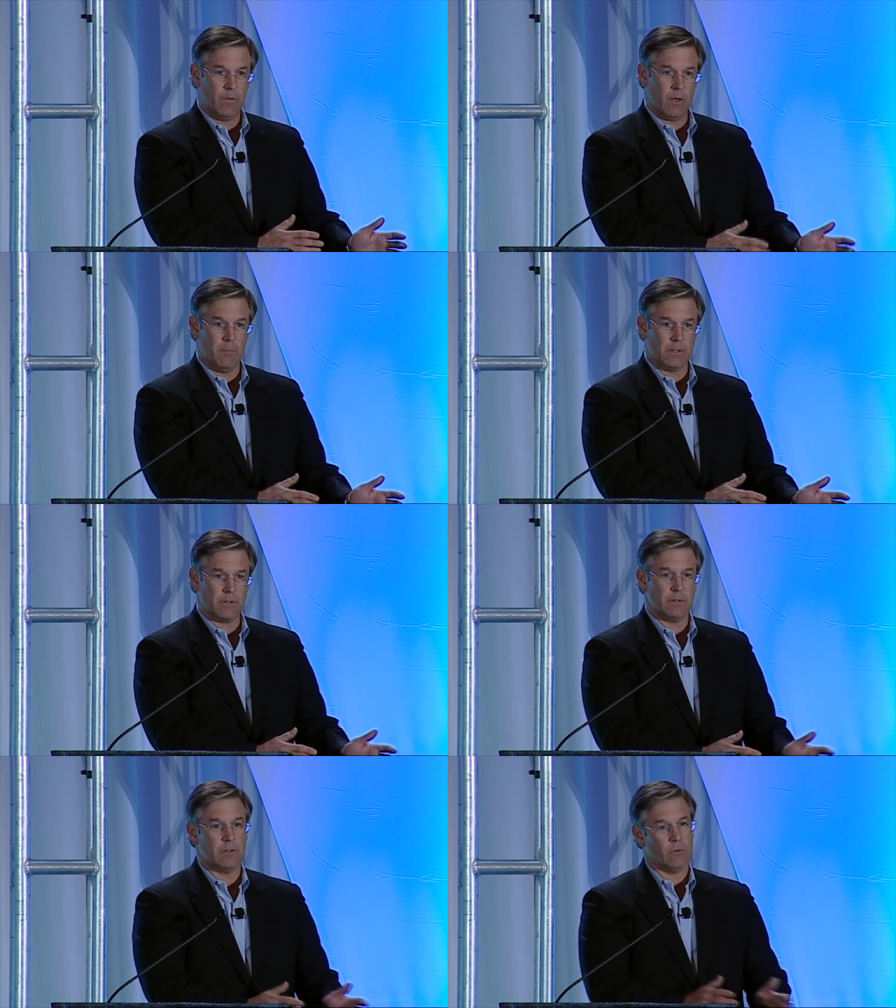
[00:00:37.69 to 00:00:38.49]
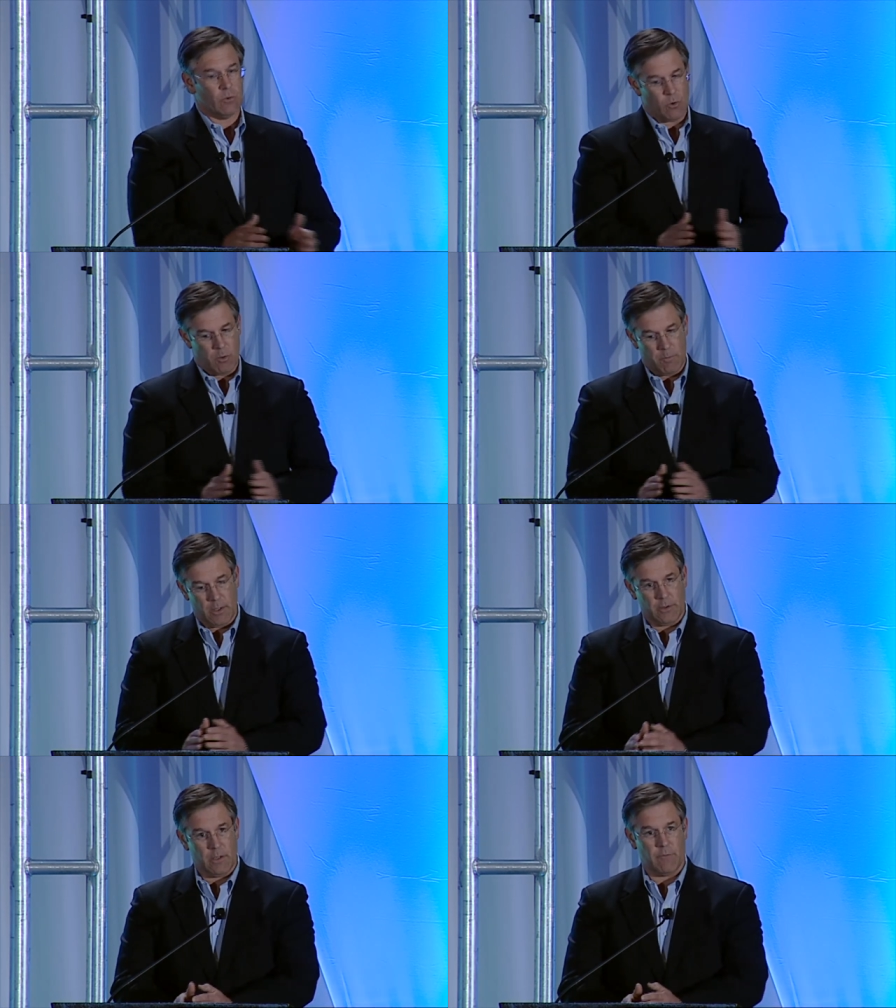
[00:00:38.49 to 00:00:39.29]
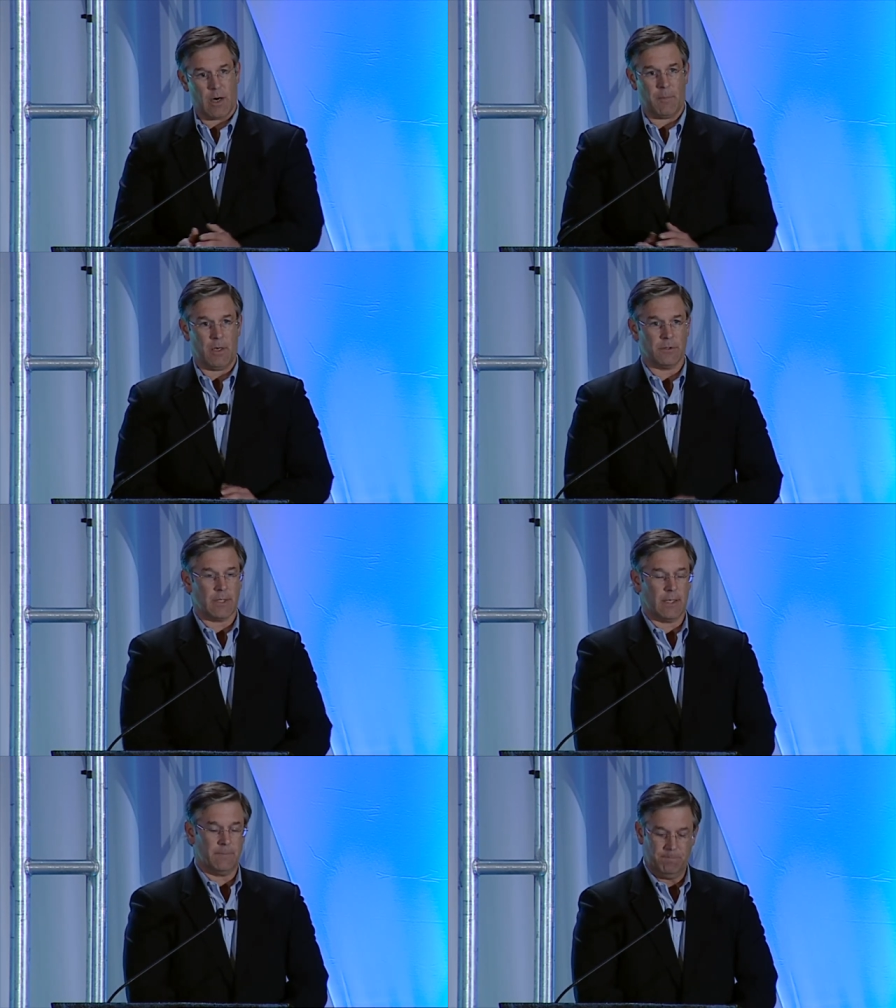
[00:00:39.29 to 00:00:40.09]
near misses, or be on the environmental side.